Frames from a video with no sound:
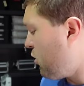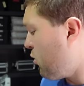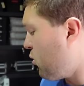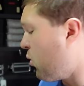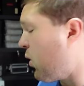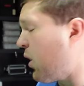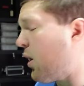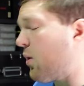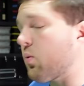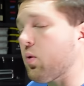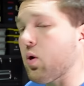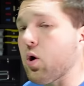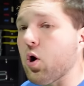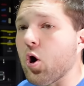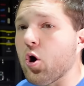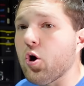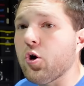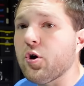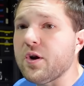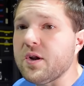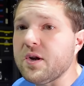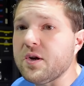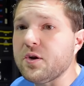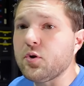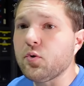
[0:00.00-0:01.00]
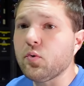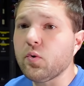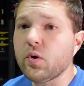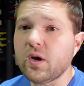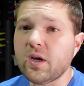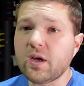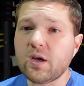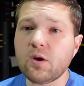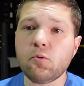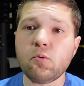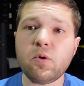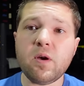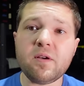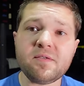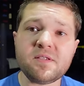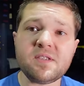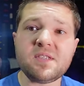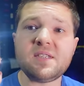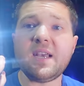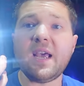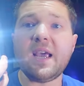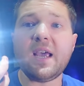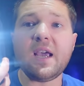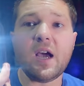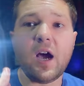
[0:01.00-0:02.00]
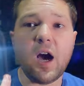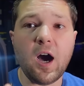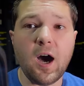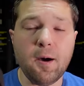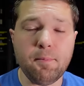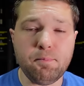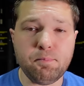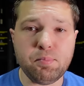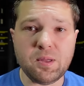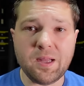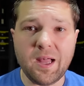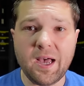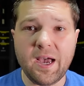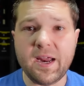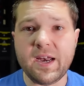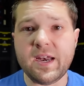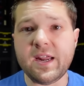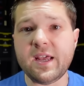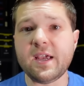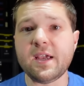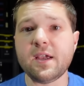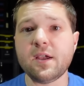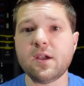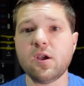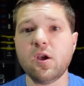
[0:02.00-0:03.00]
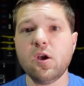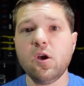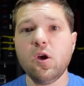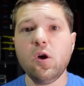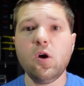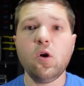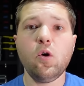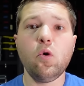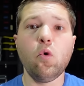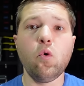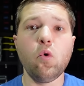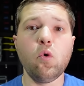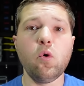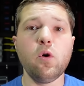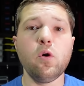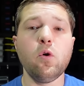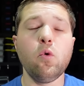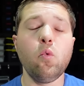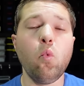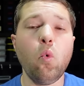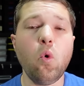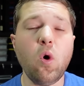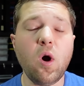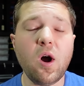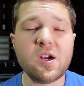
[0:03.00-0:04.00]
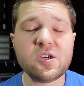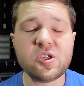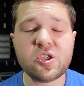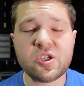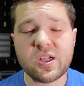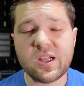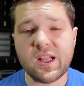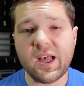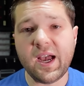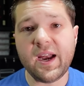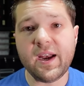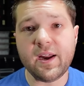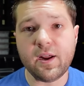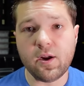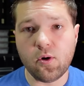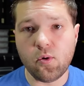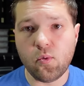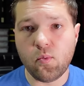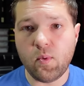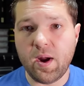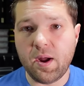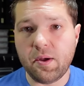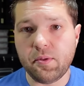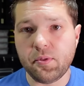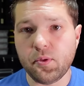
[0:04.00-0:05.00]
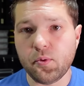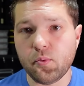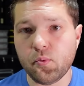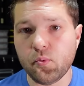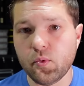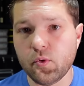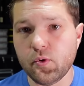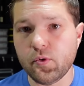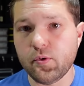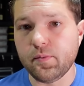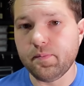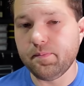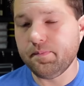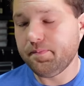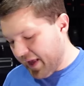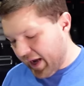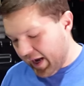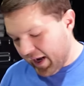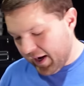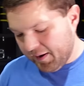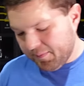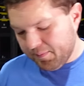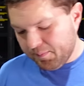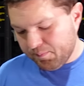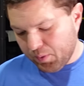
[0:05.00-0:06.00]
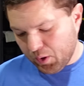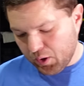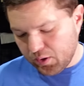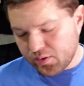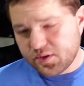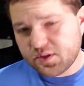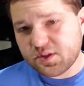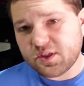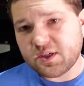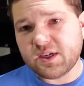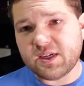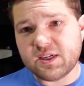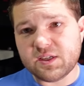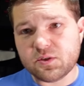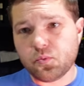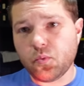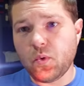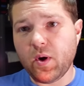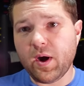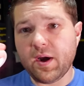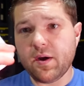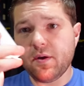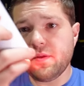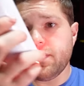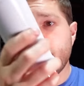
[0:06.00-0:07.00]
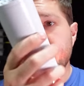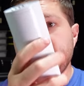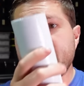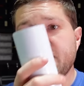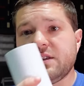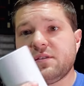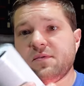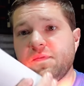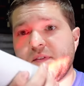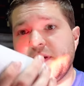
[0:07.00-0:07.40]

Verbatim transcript: what we're already doing with, say, uplighting or wash lighting around the room. That personally is where these